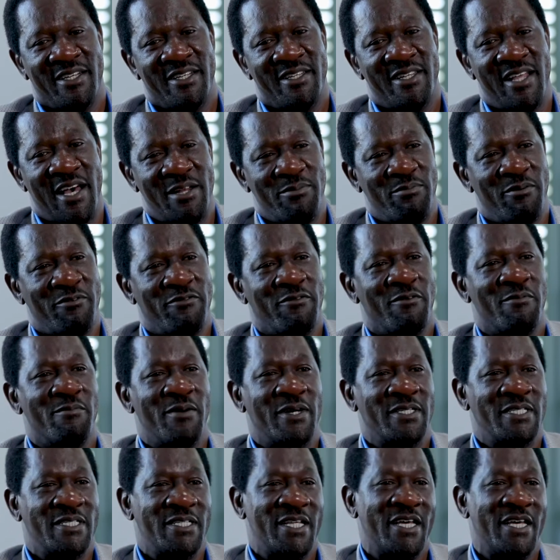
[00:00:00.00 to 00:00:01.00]
that
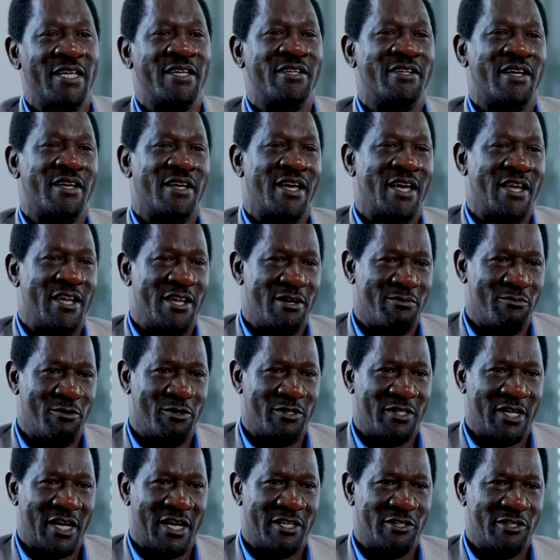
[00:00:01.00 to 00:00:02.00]
performance then
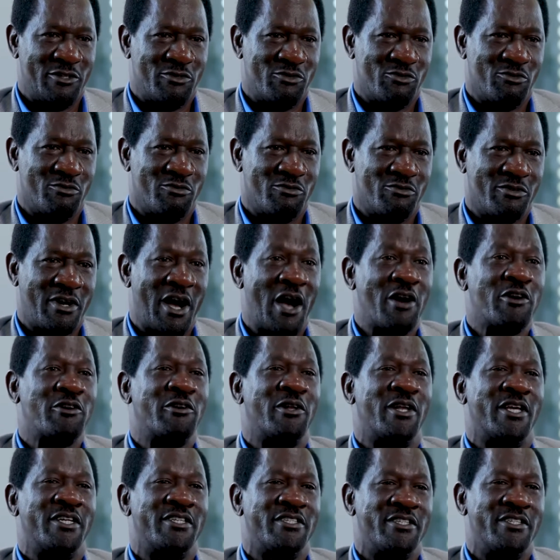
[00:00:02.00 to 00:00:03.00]
enables us to
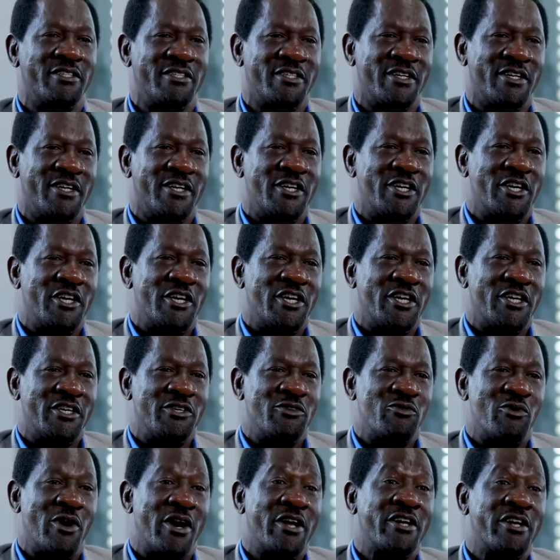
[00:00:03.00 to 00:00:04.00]
calculate
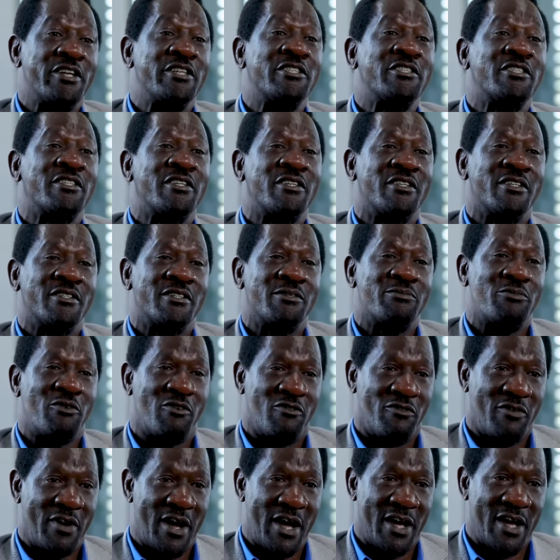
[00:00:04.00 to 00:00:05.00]
your risk
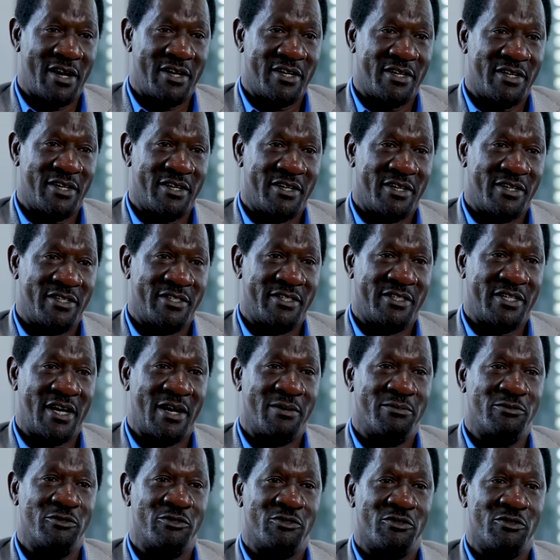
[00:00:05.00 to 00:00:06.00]
profile in
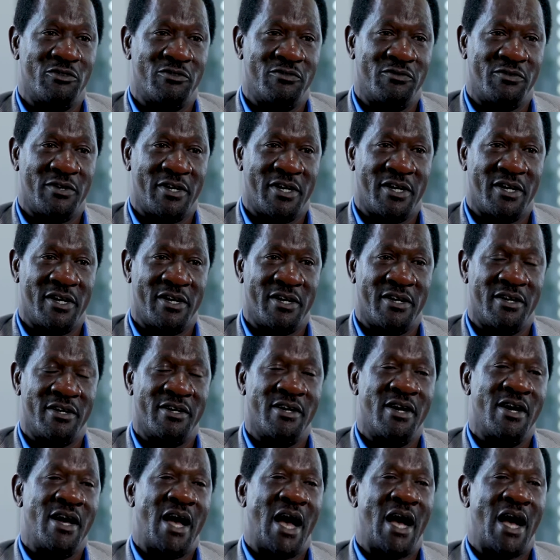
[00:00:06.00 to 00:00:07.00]
terms of
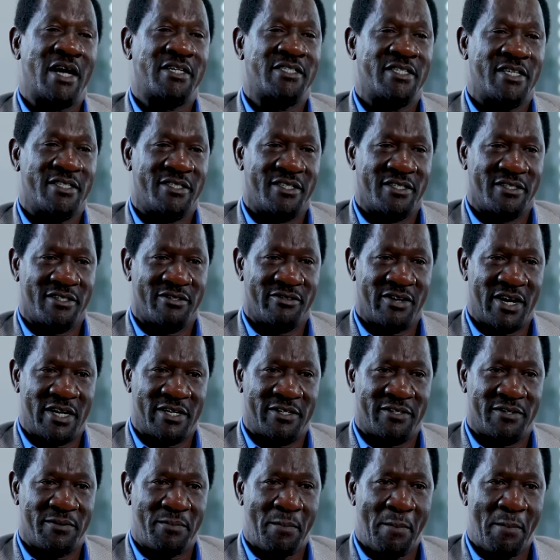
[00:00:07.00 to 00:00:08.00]
accessing
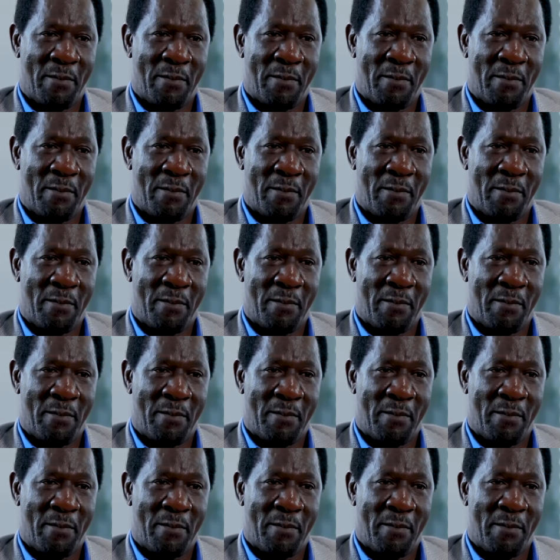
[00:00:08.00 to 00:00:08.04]
credit.